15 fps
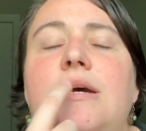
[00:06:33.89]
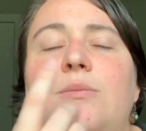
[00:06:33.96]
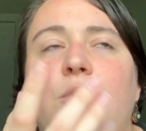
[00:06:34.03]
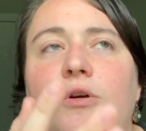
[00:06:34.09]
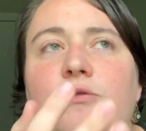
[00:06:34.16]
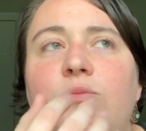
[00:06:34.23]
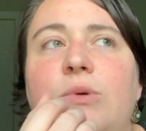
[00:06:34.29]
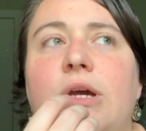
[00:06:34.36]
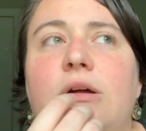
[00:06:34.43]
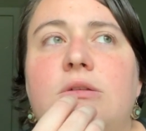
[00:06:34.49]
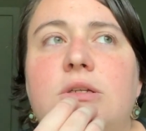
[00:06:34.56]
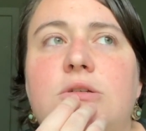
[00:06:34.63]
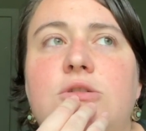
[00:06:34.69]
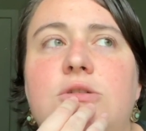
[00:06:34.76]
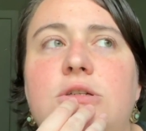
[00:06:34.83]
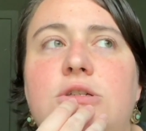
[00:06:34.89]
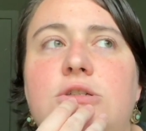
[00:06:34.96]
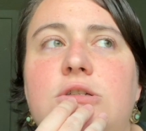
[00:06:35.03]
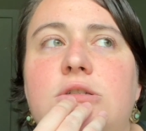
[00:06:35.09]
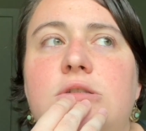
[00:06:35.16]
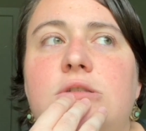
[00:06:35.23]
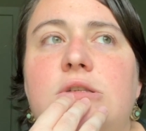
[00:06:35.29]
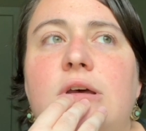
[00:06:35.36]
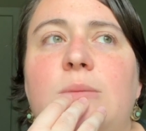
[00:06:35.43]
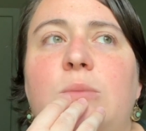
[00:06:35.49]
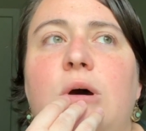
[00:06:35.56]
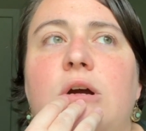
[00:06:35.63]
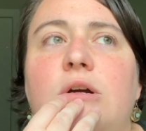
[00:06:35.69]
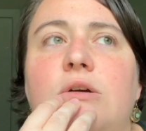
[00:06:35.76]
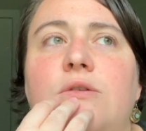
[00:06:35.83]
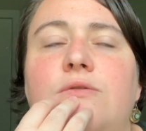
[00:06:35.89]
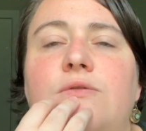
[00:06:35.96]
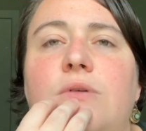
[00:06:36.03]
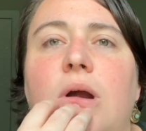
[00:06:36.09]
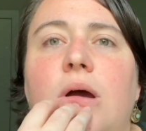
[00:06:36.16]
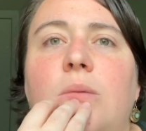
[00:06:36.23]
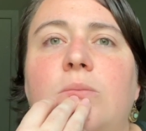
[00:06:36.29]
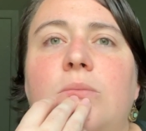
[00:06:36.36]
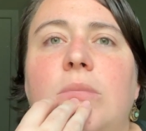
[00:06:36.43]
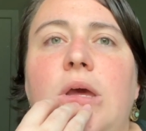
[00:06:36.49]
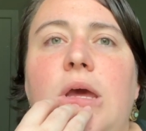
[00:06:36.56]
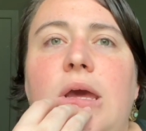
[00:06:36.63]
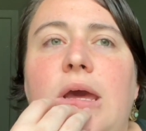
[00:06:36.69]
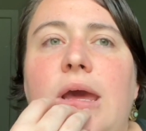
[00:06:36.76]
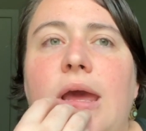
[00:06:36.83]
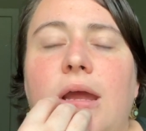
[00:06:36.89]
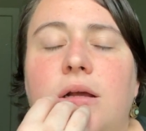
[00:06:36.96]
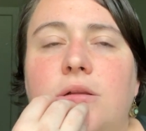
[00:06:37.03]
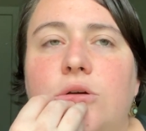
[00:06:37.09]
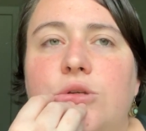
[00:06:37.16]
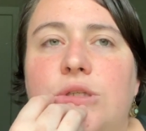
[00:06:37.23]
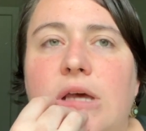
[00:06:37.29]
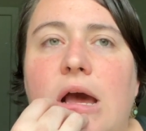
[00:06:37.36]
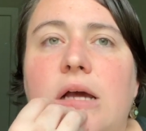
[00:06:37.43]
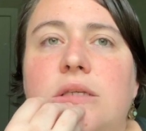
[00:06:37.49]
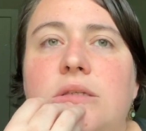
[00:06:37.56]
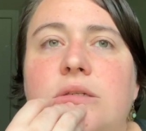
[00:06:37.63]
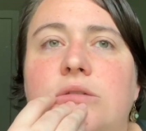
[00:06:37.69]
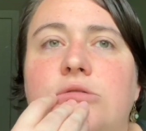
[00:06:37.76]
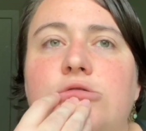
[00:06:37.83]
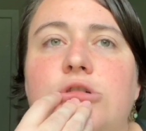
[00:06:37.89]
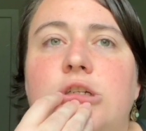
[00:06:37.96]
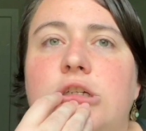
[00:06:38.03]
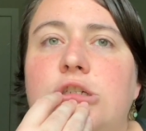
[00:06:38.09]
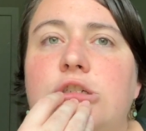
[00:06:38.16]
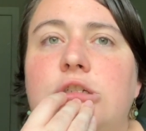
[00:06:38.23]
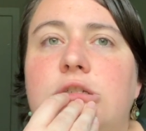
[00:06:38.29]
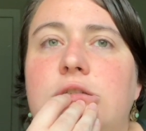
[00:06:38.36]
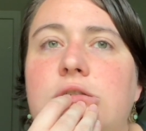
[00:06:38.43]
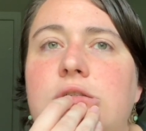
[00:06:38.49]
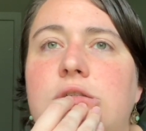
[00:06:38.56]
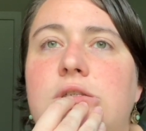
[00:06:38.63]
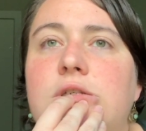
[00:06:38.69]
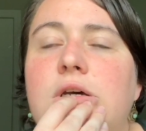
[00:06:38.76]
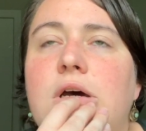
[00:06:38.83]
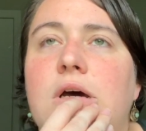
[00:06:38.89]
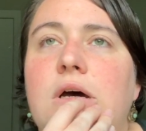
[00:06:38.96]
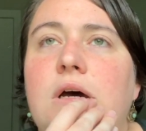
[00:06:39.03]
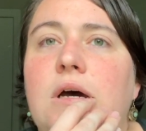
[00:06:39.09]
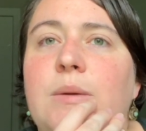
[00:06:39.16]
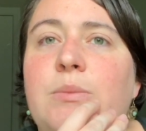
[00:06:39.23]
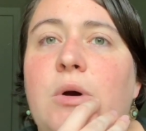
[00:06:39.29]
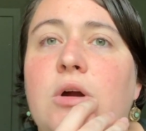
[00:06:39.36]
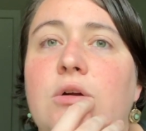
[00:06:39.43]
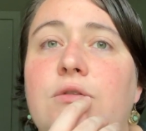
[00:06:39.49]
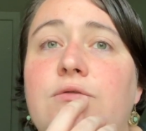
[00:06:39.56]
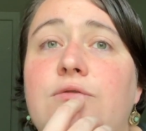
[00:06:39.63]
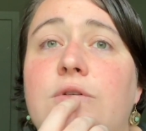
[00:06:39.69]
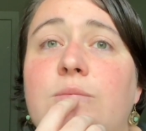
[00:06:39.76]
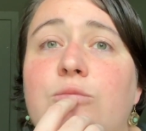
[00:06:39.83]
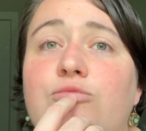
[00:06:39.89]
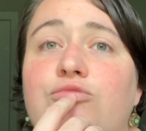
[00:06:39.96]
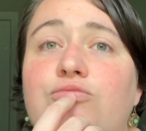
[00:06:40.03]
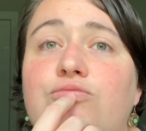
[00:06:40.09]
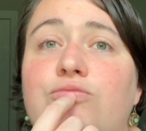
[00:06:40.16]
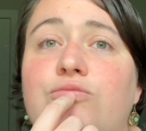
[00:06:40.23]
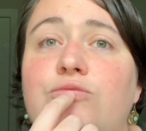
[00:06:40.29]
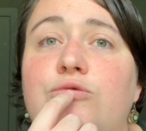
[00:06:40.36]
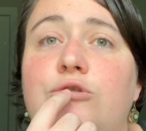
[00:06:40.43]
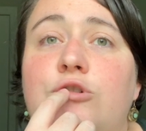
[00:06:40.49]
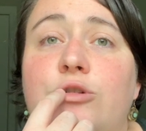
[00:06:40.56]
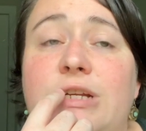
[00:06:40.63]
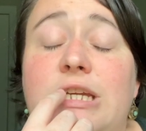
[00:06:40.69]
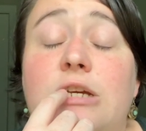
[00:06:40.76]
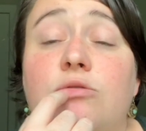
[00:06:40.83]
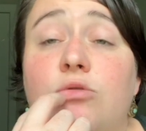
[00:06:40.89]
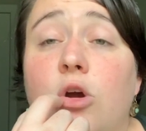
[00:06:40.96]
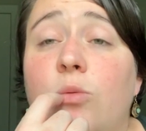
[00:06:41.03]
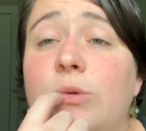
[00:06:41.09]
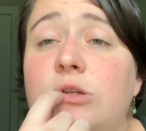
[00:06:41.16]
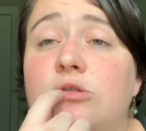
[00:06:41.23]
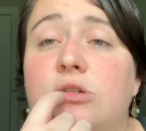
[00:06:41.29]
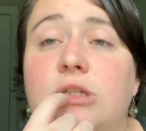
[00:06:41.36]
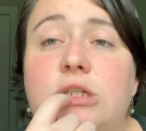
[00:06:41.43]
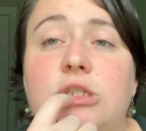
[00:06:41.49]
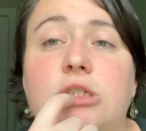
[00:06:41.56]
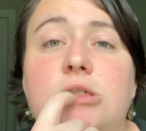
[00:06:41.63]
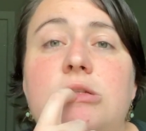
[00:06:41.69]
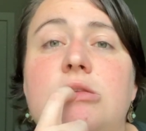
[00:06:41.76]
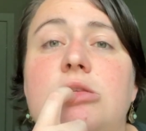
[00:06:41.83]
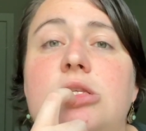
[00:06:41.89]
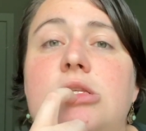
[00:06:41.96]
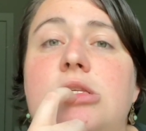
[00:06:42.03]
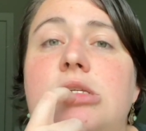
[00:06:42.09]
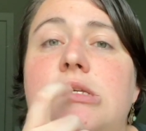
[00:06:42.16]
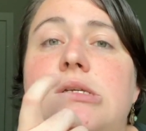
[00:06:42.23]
borrow from Celtic traditions, I borrow from Anglo-Saxon traditions, I borrow from Greek and Roman traditions.